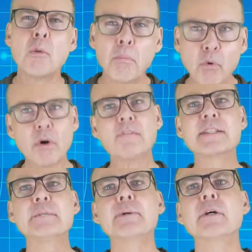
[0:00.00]
More
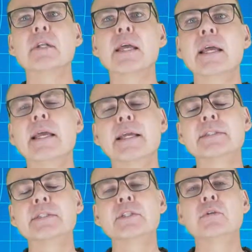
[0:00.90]
visibility
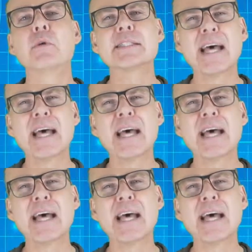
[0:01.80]
into what's